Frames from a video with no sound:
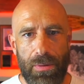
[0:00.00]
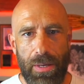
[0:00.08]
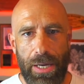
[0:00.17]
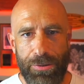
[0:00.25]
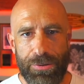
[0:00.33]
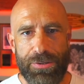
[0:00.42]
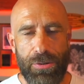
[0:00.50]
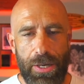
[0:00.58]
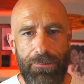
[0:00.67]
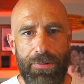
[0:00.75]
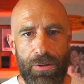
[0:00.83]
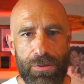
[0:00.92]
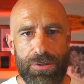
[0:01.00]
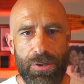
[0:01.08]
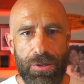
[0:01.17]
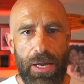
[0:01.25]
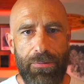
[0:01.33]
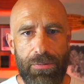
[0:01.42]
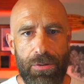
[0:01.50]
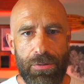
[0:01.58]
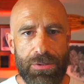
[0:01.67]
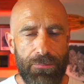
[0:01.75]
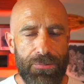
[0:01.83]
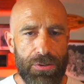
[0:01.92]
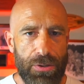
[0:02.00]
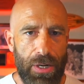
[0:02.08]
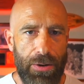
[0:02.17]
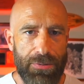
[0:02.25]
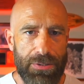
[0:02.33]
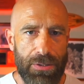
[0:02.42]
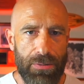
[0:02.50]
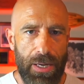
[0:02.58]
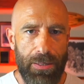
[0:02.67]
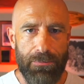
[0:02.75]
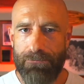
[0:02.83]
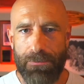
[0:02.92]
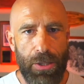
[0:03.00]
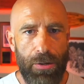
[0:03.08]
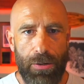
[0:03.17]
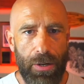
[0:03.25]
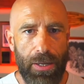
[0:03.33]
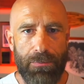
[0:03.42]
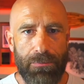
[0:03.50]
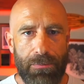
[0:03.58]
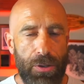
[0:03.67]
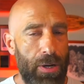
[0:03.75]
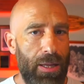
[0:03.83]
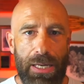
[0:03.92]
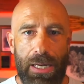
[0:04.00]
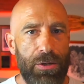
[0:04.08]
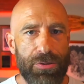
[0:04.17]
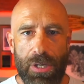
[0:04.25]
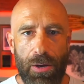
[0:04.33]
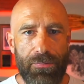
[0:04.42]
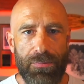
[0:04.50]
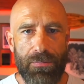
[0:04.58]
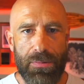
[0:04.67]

and you're still giving yourself dessert every single night, you didn't earn it. You're not leading yourself.